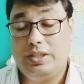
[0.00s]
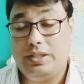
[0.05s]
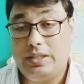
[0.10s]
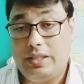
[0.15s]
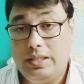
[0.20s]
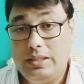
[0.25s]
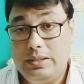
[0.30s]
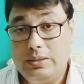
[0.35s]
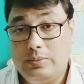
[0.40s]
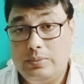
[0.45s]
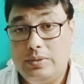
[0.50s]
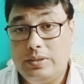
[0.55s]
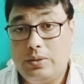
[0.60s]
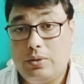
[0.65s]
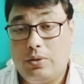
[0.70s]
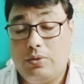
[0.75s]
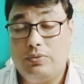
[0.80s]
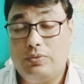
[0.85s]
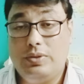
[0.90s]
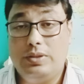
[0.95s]
handover
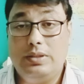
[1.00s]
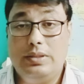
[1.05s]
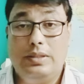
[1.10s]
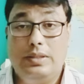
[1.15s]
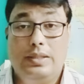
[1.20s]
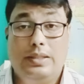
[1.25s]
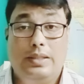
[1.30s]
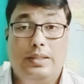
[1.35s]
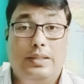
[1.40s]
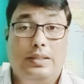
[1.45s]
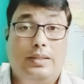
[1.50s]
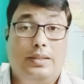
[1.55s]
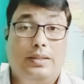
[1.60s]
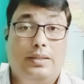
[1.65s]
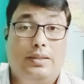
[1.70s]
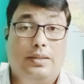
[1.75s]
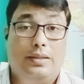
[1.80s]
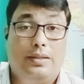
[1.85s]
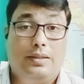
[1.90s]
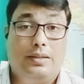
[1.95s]
of the
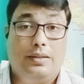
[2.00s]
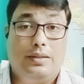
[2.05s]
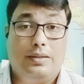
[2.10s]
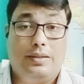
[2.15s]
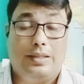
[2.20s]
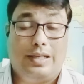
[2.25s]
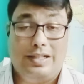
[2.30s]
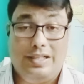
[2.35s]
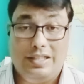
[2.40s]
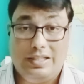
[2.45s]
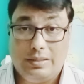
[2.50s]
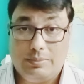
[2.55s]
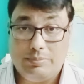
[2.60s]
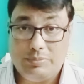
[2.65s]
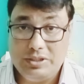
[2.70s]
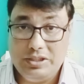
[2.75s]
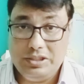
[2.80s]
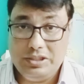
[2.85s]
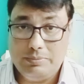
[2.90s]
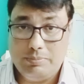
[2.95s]

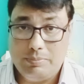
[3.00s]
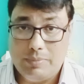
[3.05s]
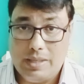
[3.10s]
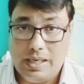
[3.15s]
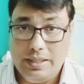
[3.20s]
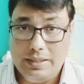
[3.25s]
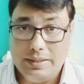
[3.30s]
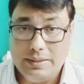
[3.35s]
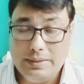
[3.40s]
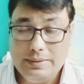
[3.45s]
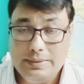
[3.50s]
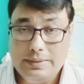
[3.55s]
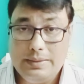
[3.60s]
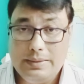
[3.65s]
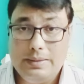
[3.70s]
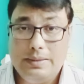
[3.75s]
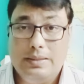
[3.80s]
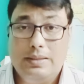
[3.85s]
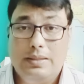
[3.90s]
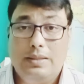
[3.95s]
unaccompanied minor,
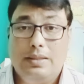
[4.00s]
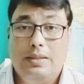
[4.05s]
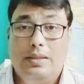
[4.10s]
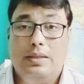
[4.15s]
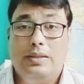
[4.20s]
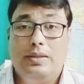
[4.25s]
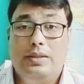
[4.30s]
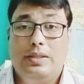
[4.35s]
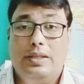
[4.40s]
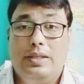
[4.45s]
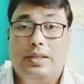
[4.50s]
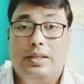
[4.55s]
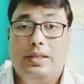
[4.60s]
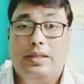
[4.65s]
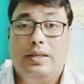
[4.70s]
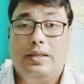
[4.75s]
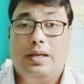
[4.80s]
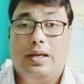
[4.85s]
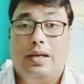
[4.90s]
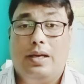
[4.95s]

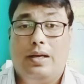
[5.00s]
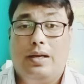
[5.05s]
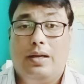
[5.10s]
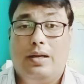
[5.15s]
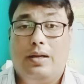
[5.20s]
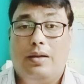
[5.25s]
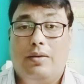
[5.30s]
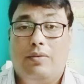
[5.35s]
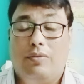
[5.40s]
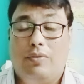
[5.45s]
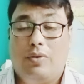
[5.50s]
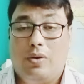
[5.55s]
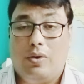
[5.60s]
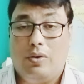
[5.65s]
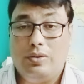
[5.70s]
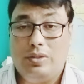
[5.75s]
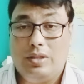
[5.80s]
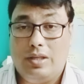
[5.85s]
they on the